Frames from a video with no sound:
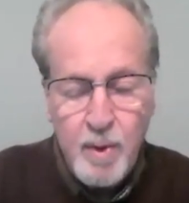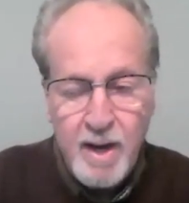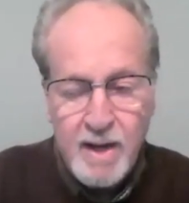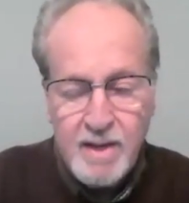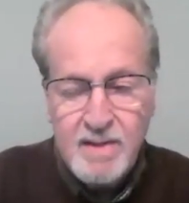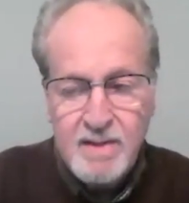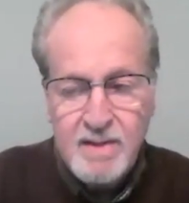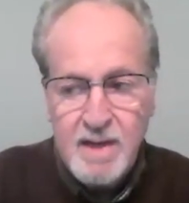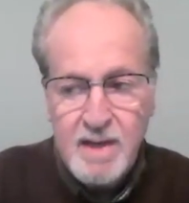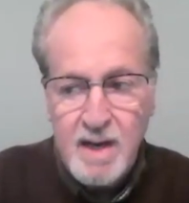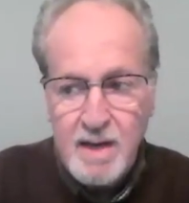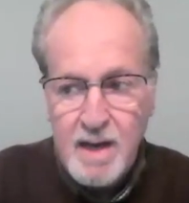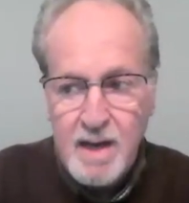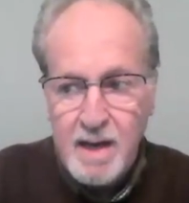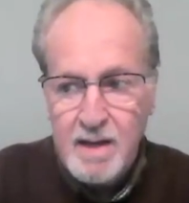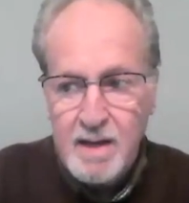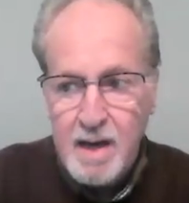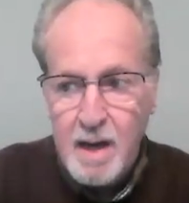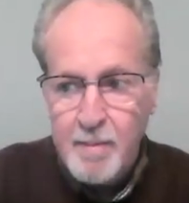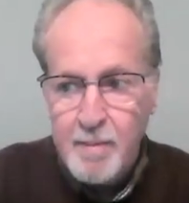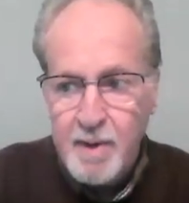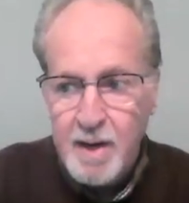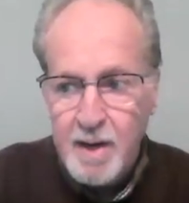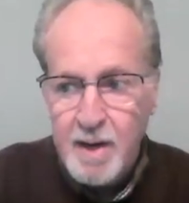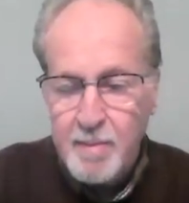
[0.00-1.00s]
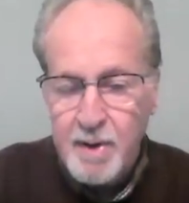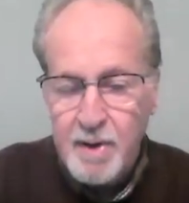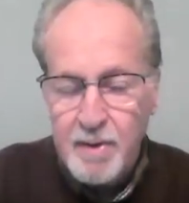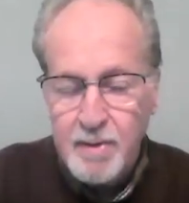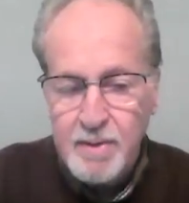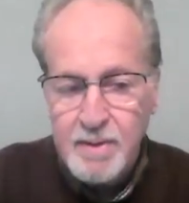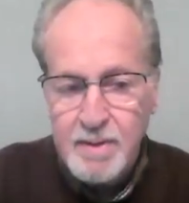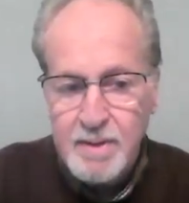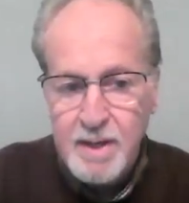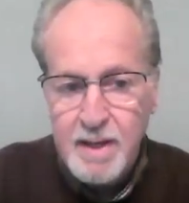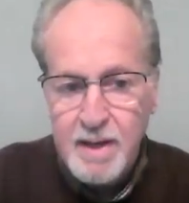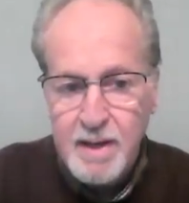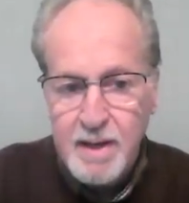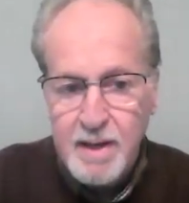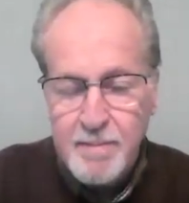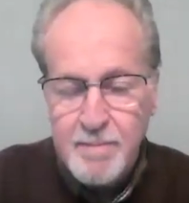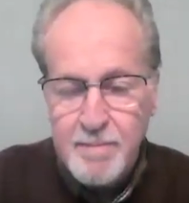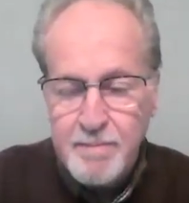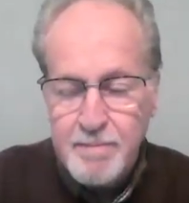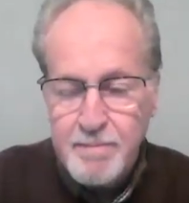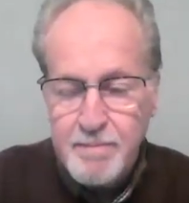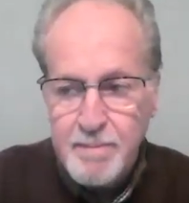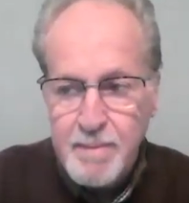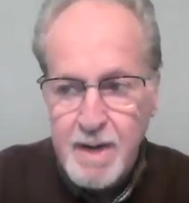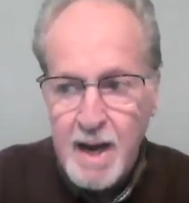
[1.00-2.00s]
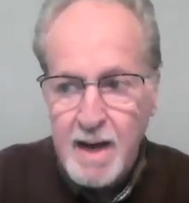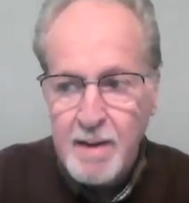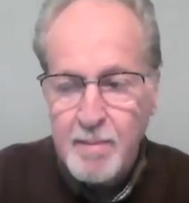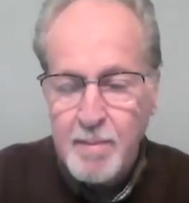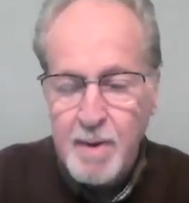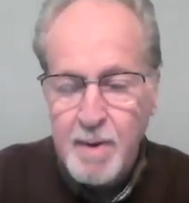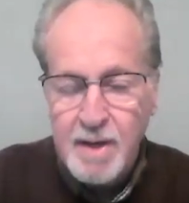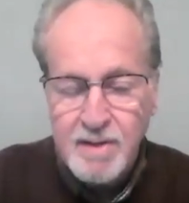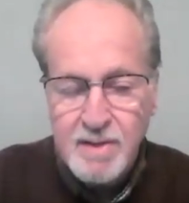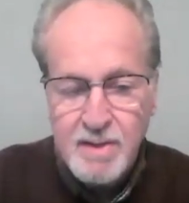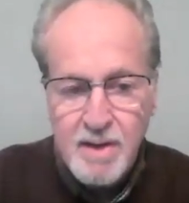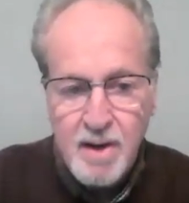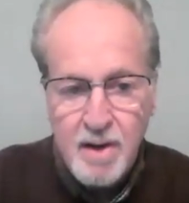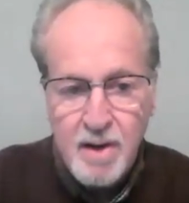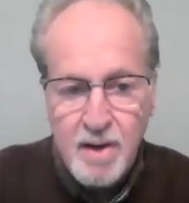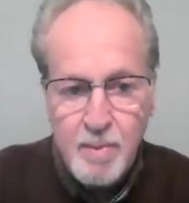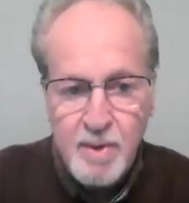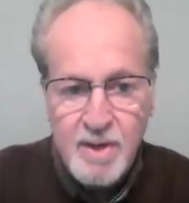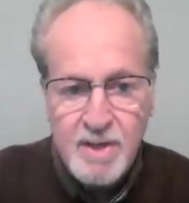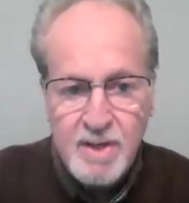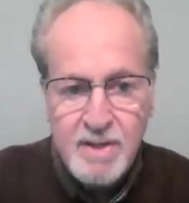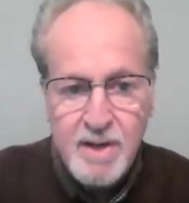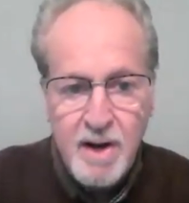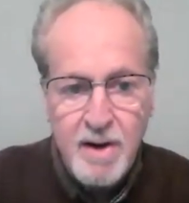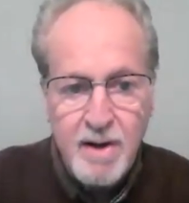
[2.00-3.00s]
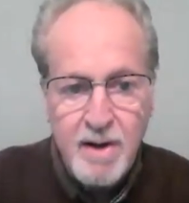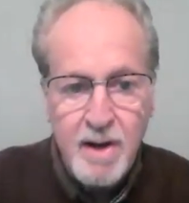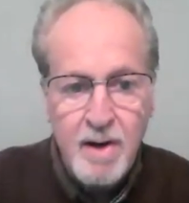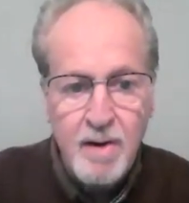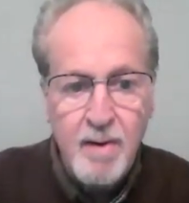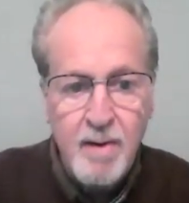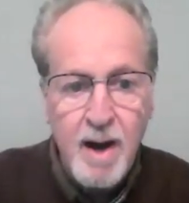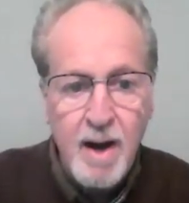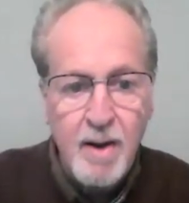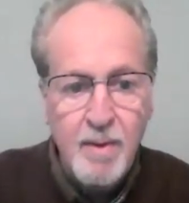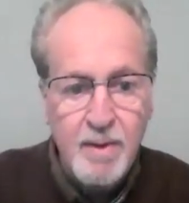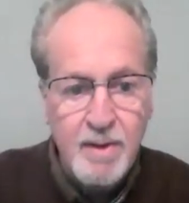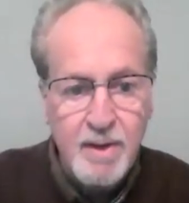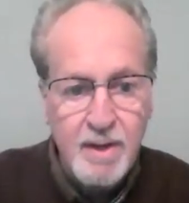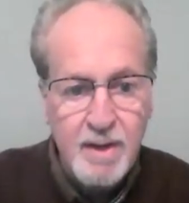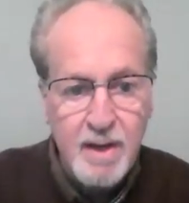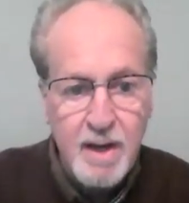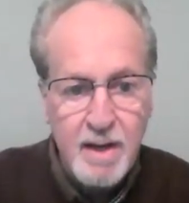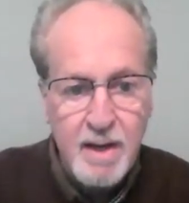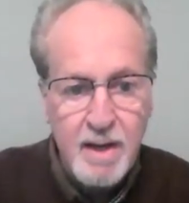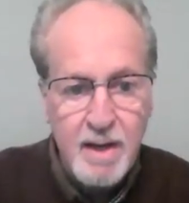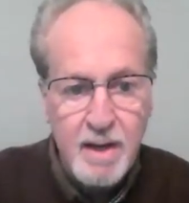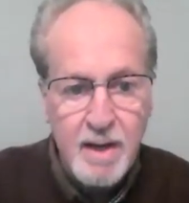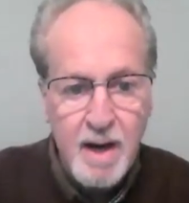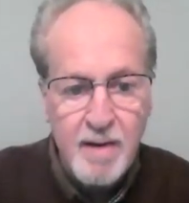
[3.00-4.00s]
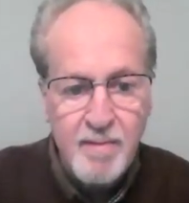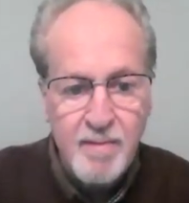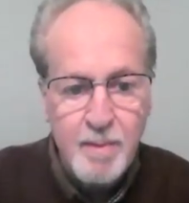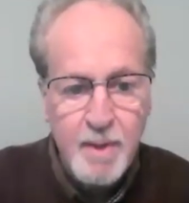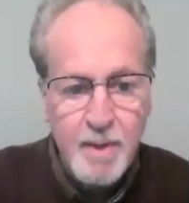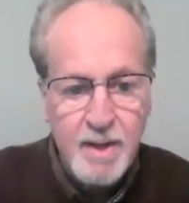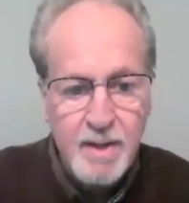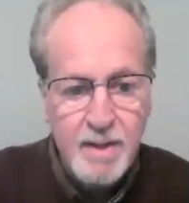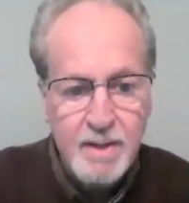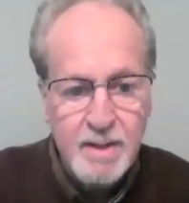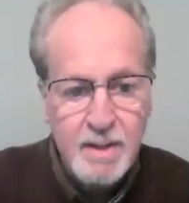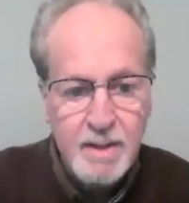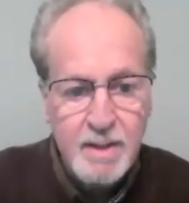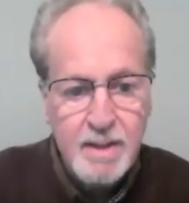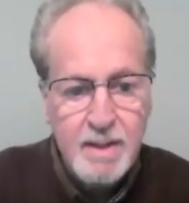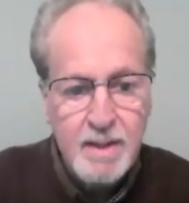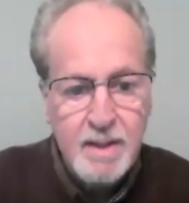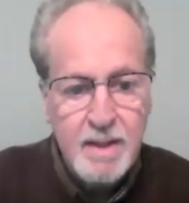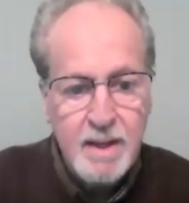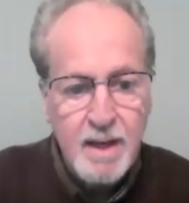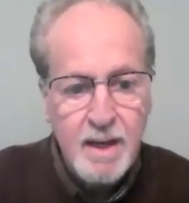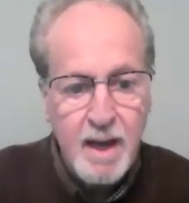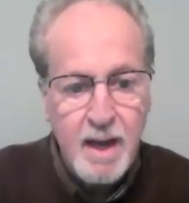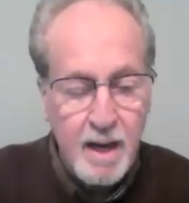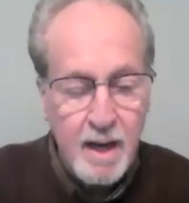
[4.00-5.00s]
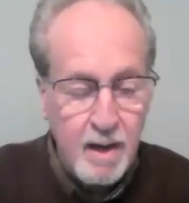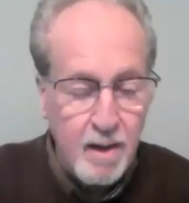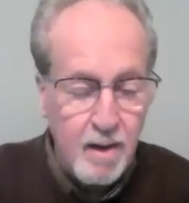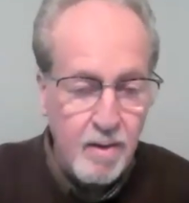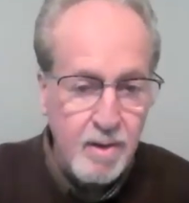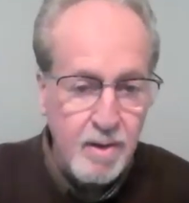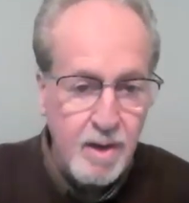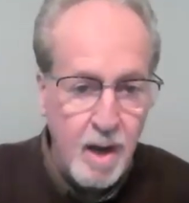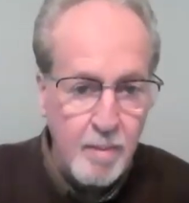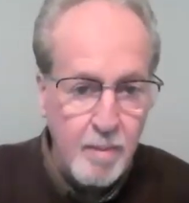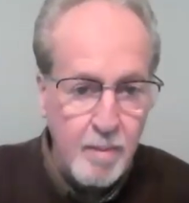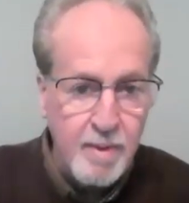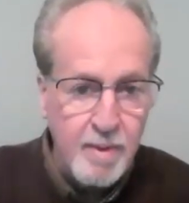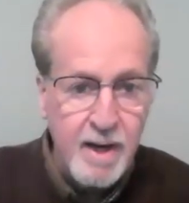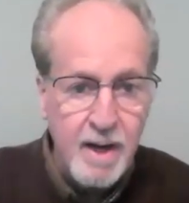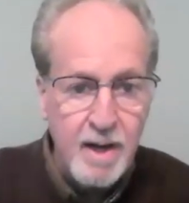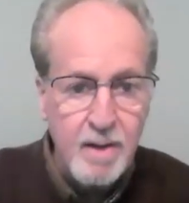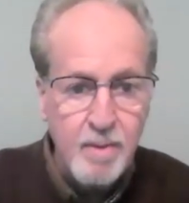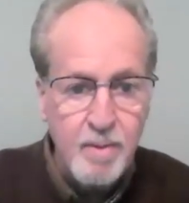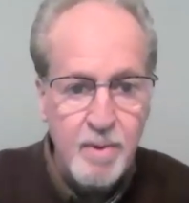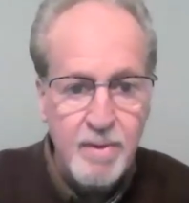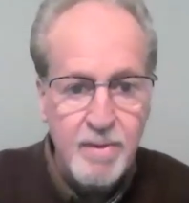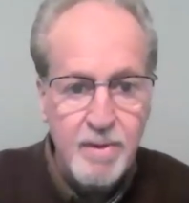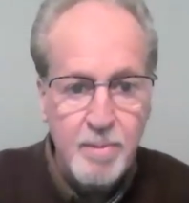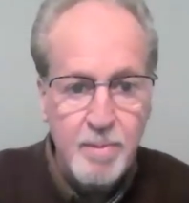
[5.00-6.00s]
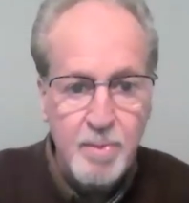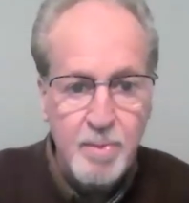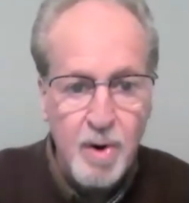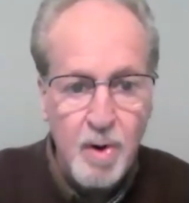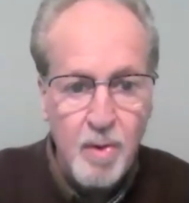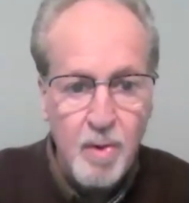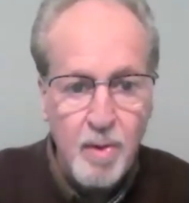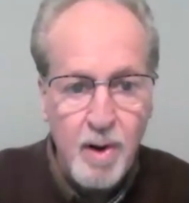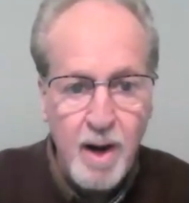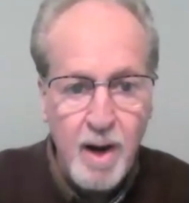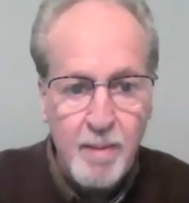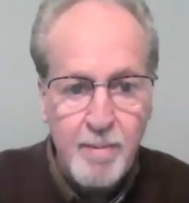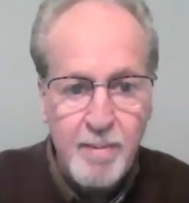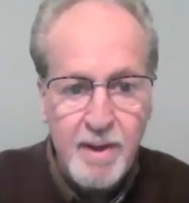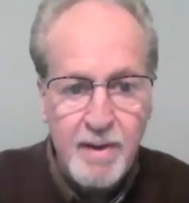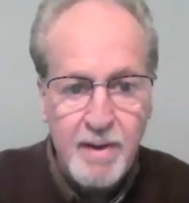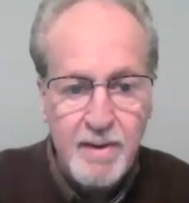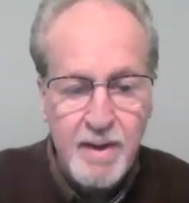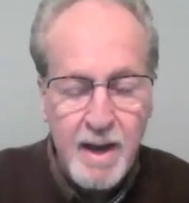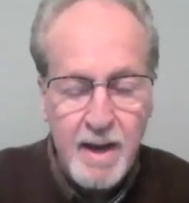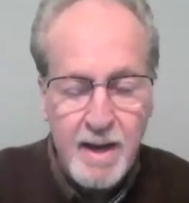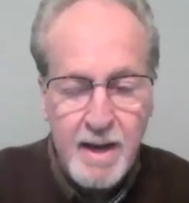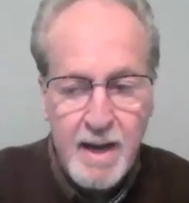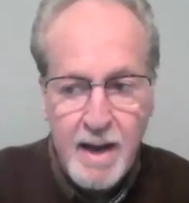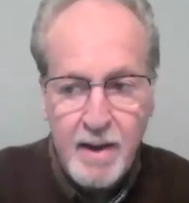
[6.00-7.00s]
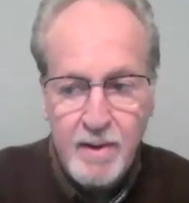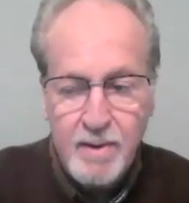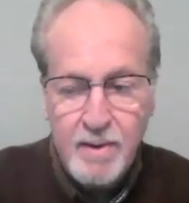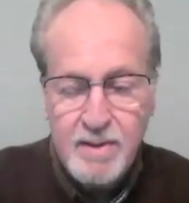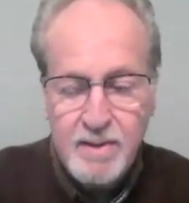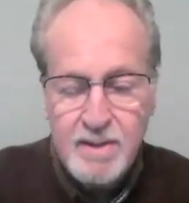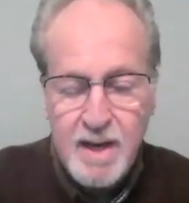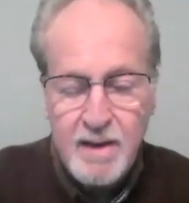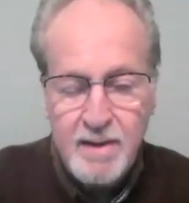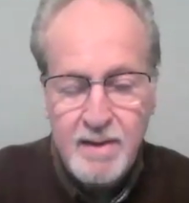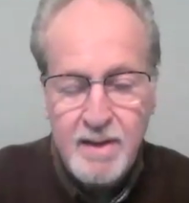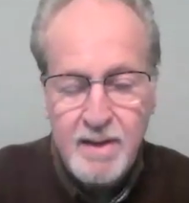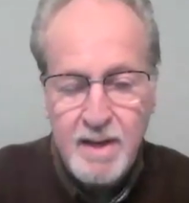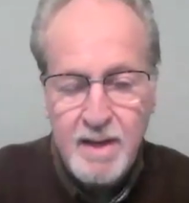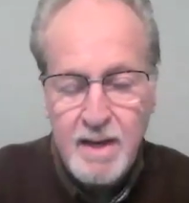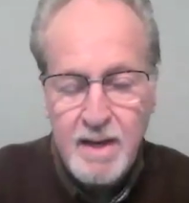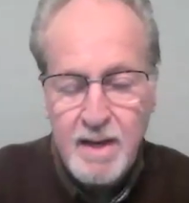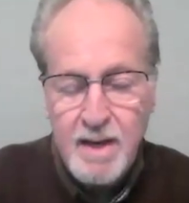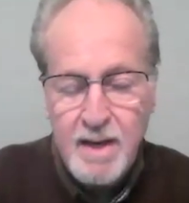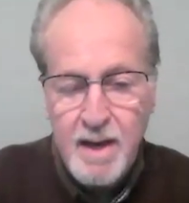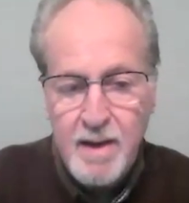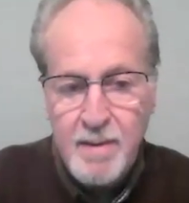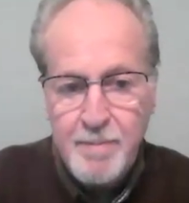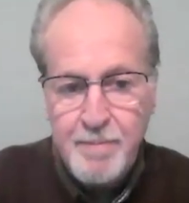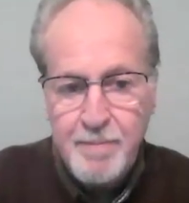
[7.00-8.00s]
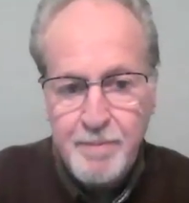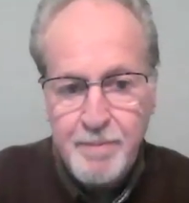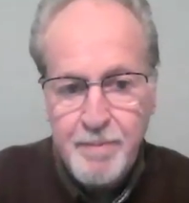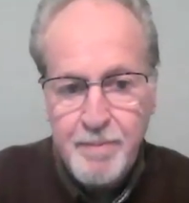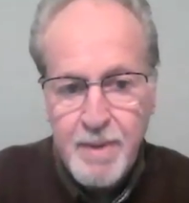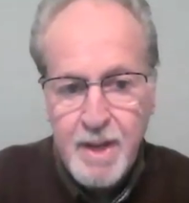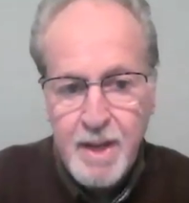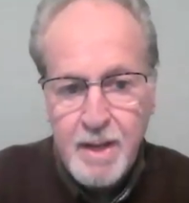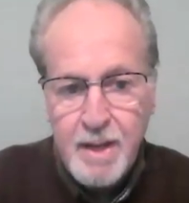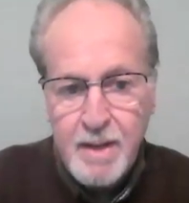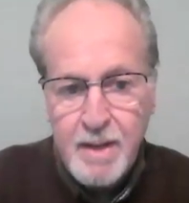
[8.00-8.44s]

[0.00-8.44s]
We had seen that coming about um, nine months ago, and we started to interact with the Canadian government. And it all culminated with a program that they announced at the um,